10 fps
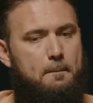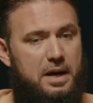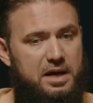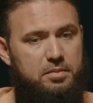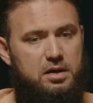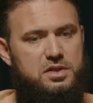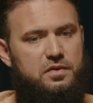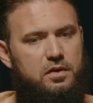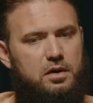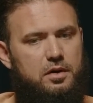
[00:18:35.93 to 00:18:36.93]
my
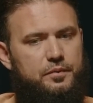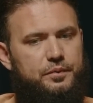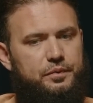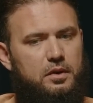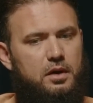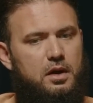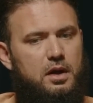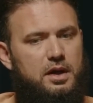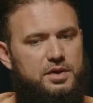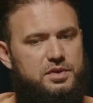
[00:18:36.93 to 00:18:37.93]
biggest fear
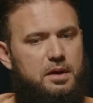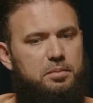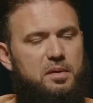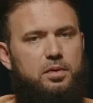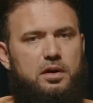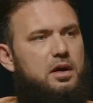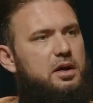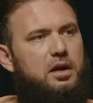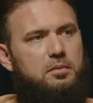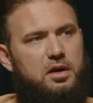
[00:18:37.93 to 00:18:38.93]
is that people are not
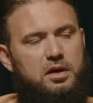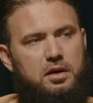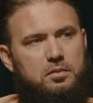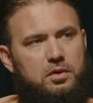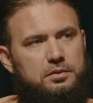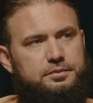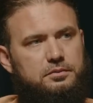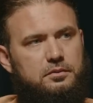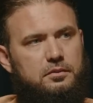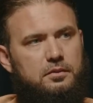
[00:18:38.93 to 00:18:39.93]
getting married anymore,
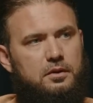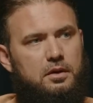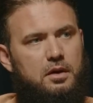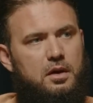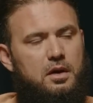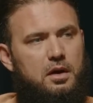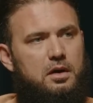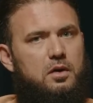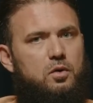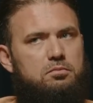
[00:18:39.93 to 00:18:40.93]

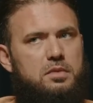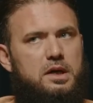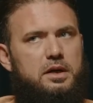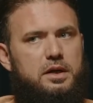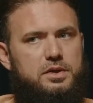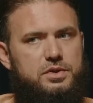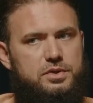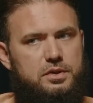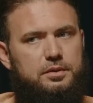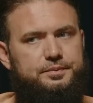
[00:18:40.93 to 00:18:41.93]
and our ummah
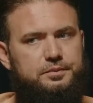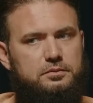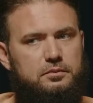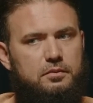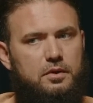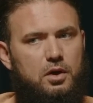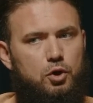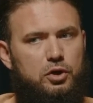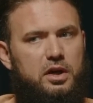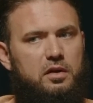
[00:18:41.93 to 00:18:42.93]
is
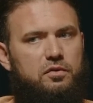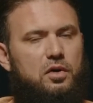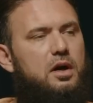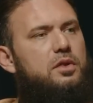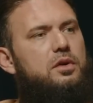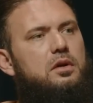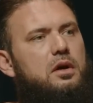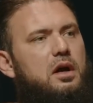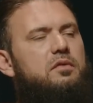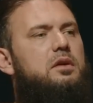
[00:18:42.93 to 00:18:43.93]
looking for other
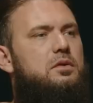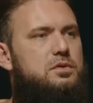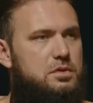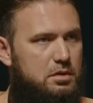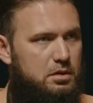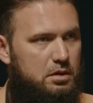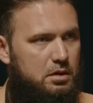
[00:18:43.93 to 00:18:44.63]
avenues.